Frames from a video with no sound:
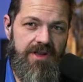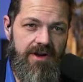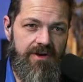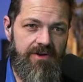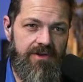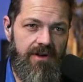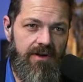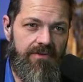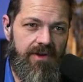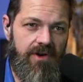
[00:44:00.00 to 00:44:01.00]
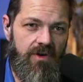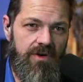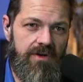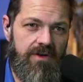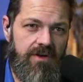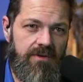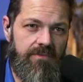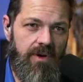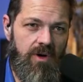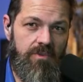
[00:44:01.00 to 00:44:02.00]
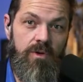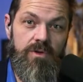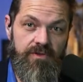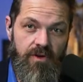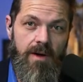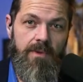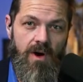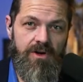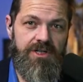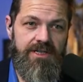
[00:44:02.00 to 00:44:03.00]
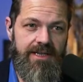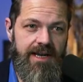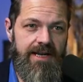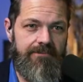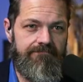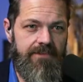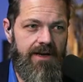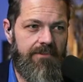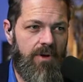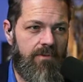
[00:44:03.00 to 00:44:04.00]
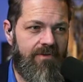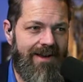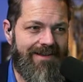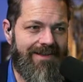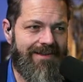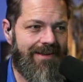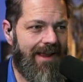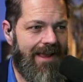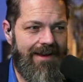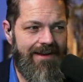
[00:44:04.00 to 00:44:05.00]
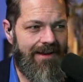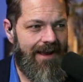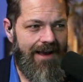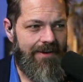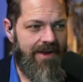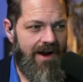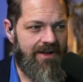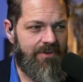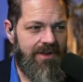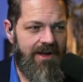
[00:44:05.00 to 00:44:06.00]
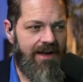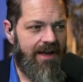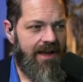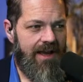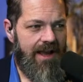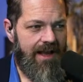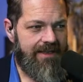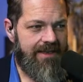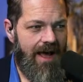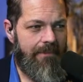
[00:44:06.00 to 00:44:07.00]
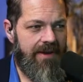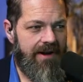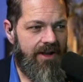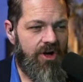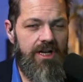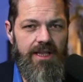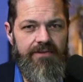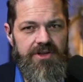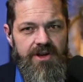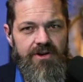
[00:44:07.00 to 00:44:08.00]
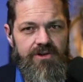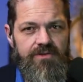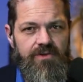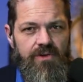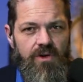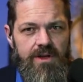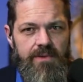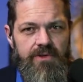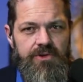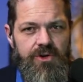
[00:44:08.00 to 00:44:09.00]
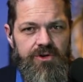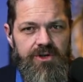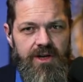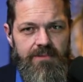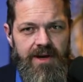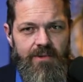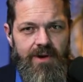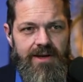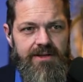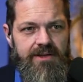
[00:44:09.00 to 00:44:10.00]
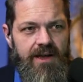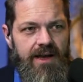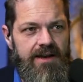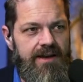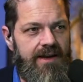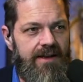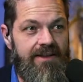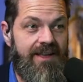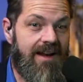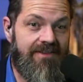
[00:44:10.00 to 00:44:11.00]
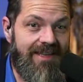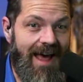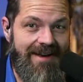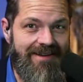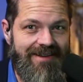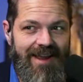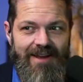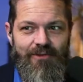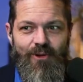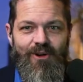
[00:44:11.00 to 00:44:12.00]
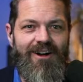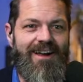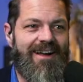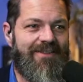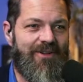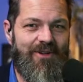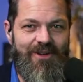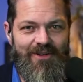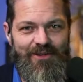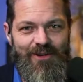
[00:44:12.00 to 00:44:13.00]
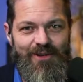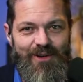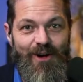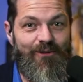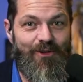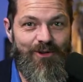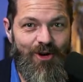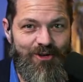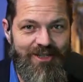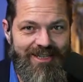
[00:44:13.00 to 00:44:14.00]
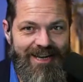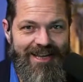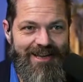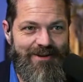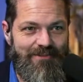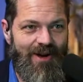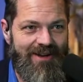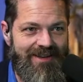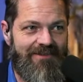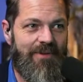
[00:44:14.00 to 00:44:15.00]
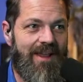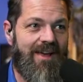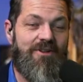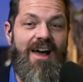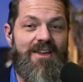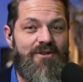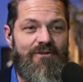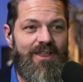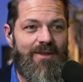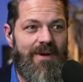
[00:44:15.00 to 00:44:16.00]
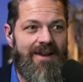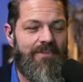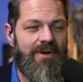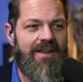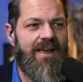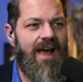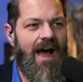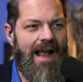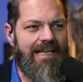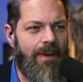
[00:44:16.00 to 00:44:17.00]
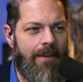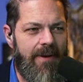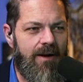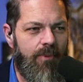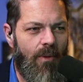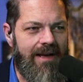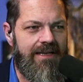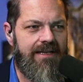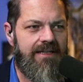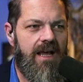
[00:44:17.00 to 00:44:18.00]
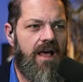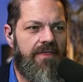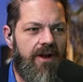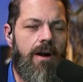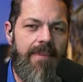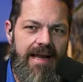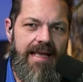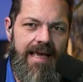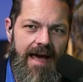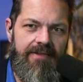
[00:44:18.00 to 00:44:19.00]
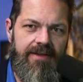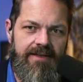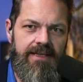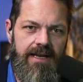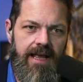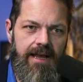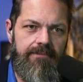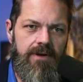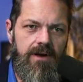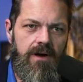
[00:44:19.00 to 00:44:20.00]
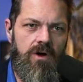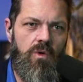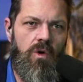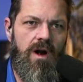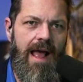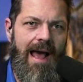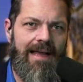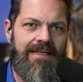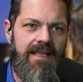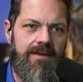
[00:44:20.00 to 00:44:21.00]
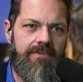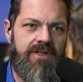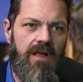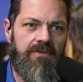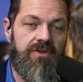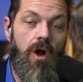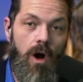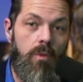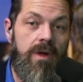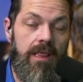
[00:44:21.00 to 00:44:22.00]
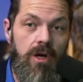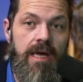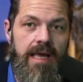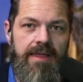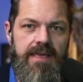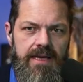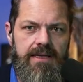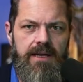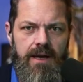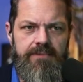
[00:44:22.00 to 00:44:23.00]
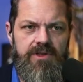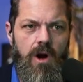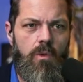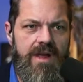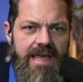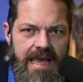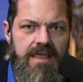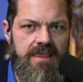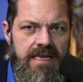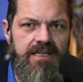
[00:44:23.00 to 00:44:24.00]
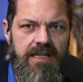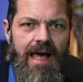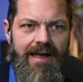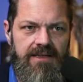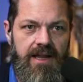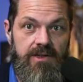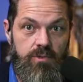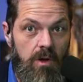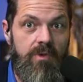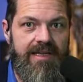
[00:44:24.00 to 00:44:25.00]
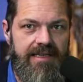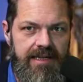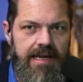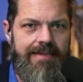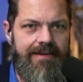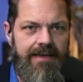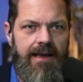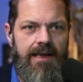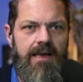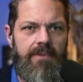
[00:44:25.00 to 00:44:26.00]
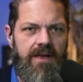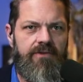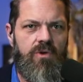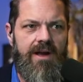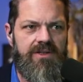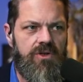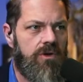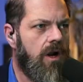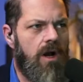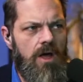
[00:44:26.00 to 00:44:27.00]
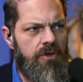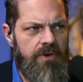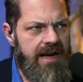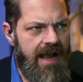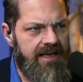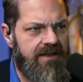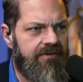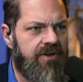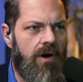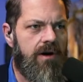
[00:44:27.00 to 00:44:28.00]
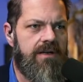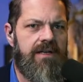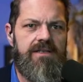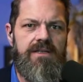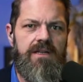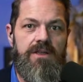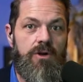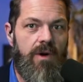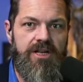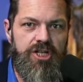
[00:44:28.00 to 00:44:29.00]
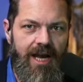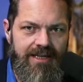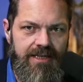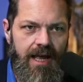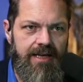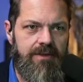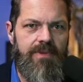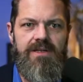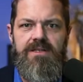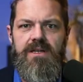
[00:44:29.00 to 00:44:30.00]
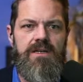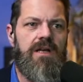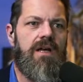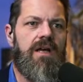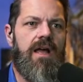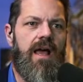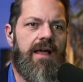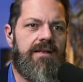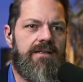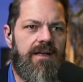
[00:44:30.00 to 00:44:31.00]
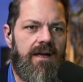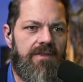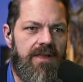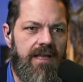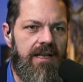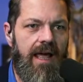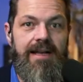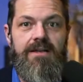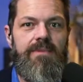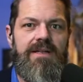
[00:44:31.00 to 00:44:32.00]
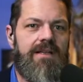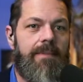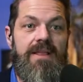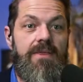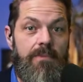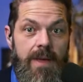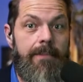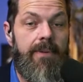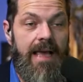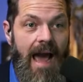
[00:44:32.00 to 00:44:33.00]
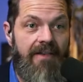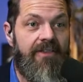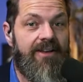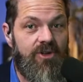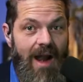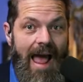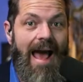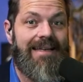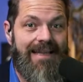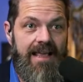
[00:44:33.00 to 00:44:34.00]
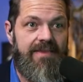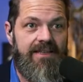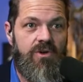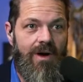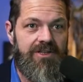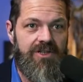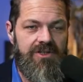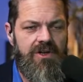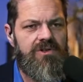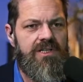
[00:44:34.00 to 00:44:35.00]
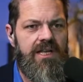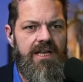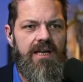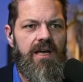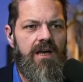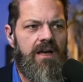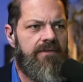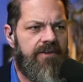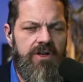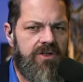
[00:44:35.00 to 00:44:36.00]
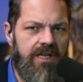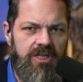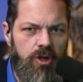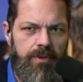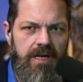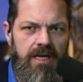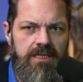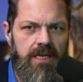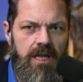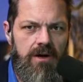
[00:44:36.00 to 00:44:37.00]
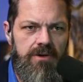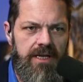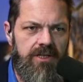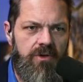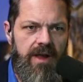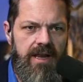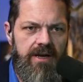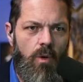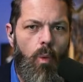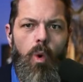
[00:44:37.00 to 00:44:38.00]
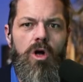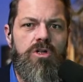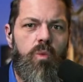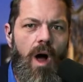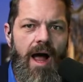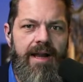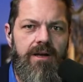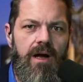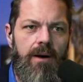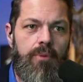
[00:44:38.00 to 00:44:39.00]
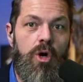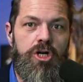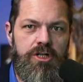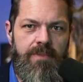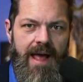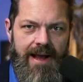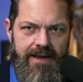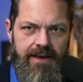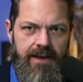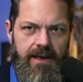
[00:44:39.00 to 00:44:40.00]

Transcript: years of the current Pope, who's from Argentina, Pope Francis. And I got to be honest with you, it's not been a good 11 years for Holy Mother Church in many ways. And that's kind of sad to say for our first Argentinian pontiff. But I don't know how you feel about it. But I guess my bigger point is there are many Catholics today who are asking themselves, are we looking at the end times? Are we in these last days? Will we see the second coming of Christ soon? 3 days of darkness and the great chastisement and the enlightenment. I mean, Catholics are asking these questions. They're seeing Fiducia Supercons alone has created a worldwide pushback.